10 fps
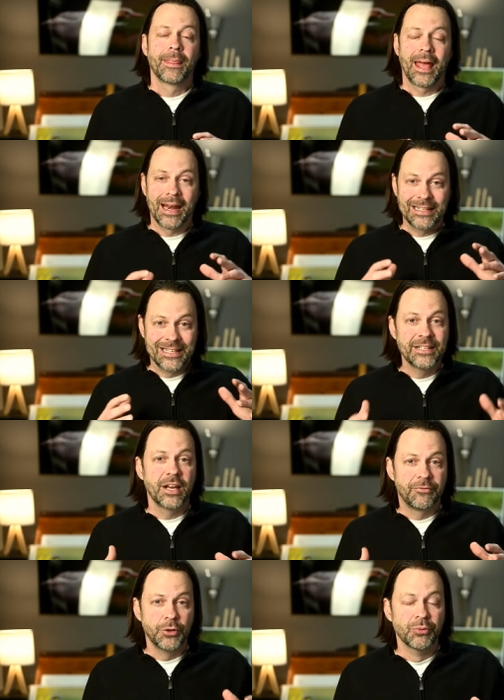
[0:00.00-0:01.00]
and I did get a
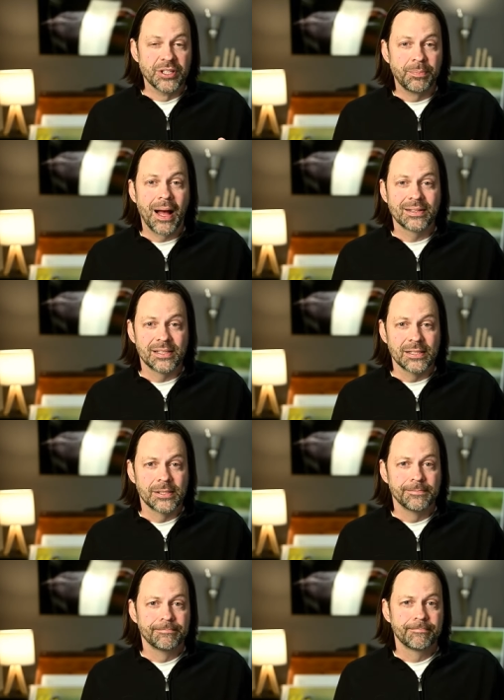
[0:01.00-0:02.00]
few responses.
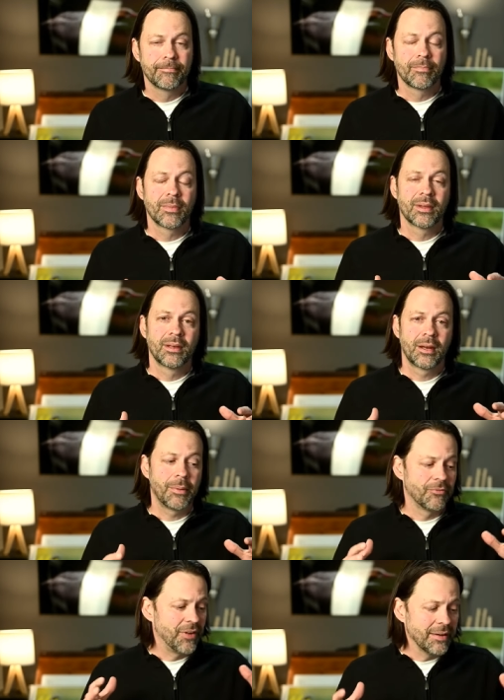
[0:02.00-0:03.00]
I had
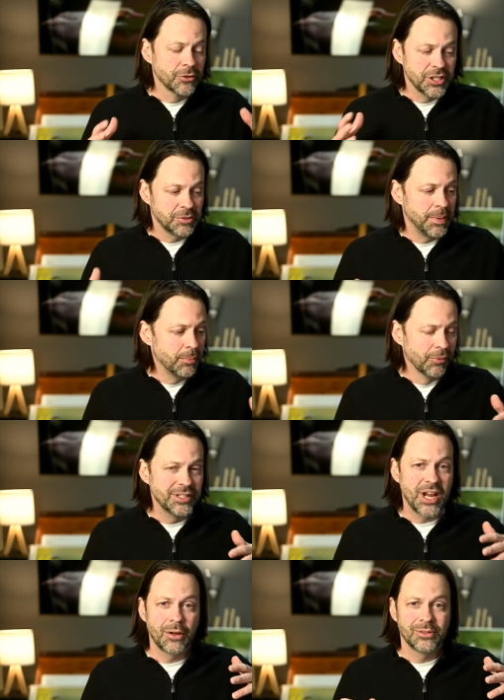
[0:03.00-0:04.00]
about five or six people reach
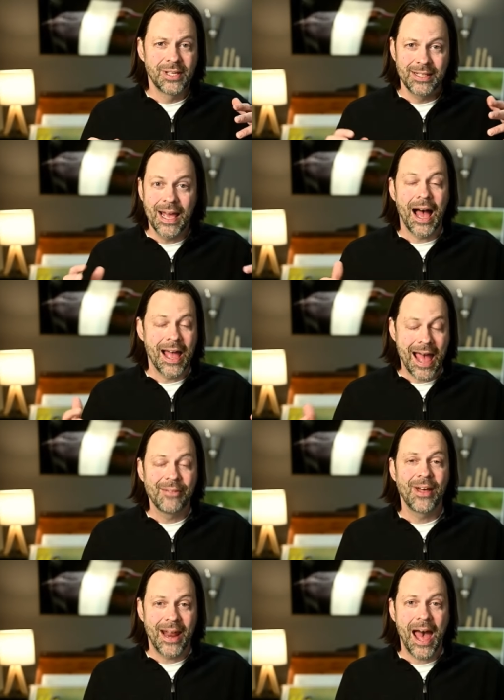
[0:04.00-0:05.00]
out and say, "Yeah, I had
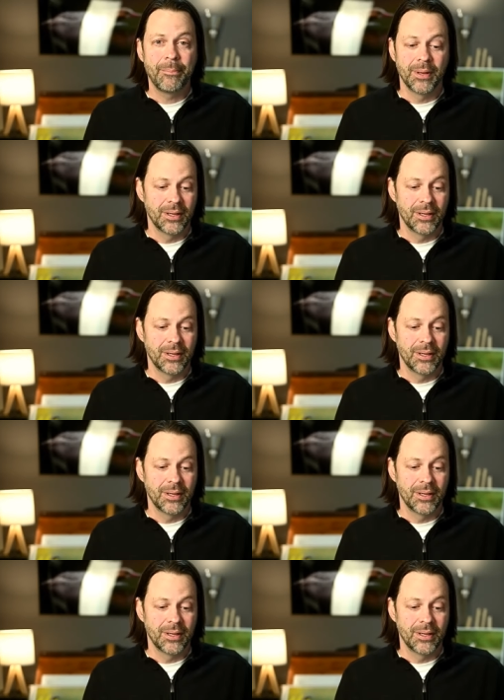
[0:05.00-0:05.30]
that happen.